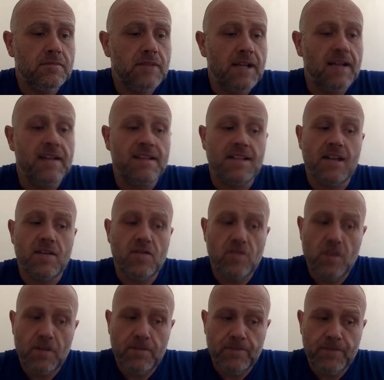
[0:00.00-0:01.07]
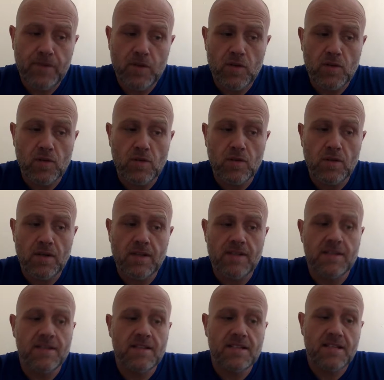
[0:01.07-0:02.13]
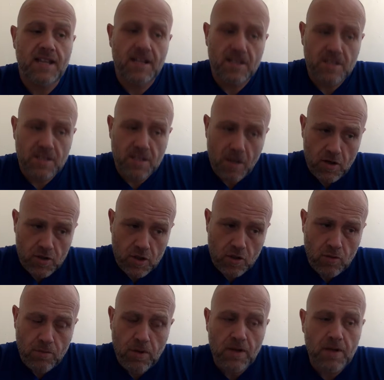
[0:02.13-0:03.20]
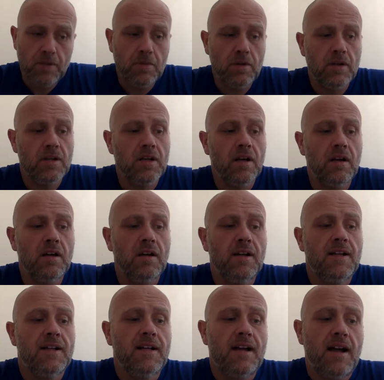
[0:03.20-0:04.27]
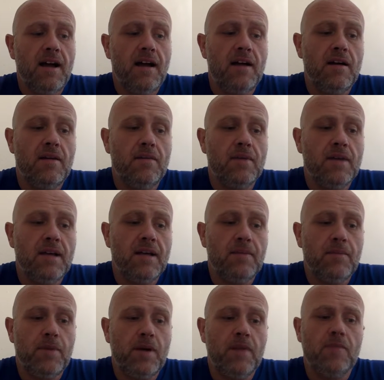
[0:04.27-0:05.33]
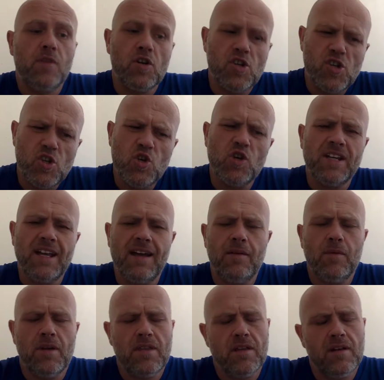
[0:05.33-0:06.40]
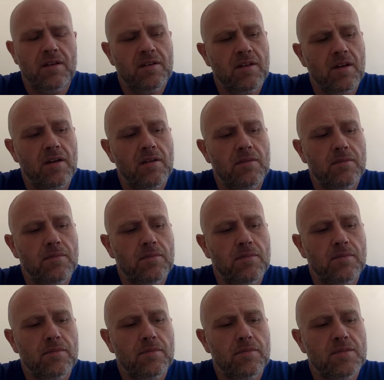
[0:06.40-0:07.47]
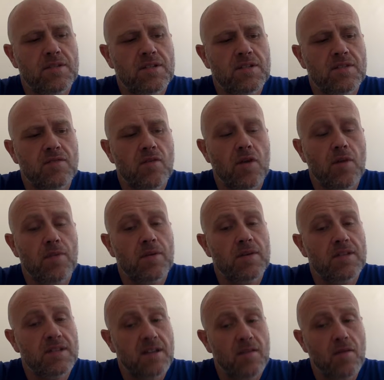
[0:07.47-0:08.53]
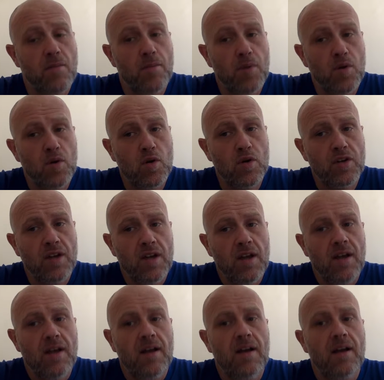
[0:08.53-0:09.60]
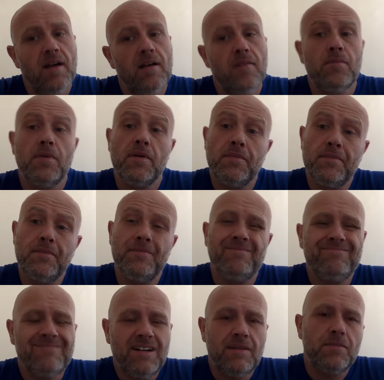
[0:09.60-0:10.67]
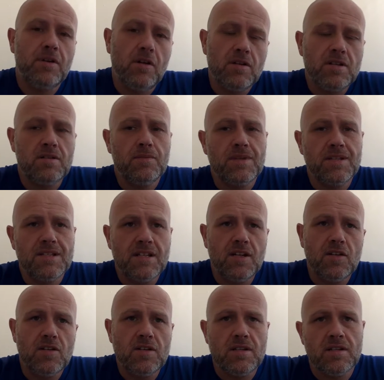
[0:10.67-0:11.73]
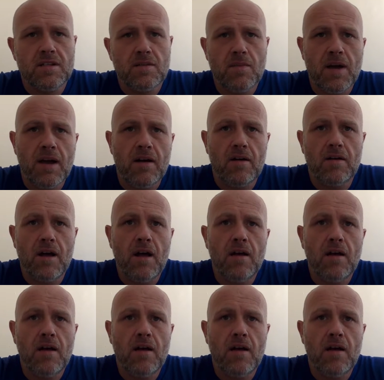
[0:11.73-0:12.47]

Alexandra, who is a sexological body worker, but I'm not sure yet whether she's the right person to have on board, but I've got some insecurities about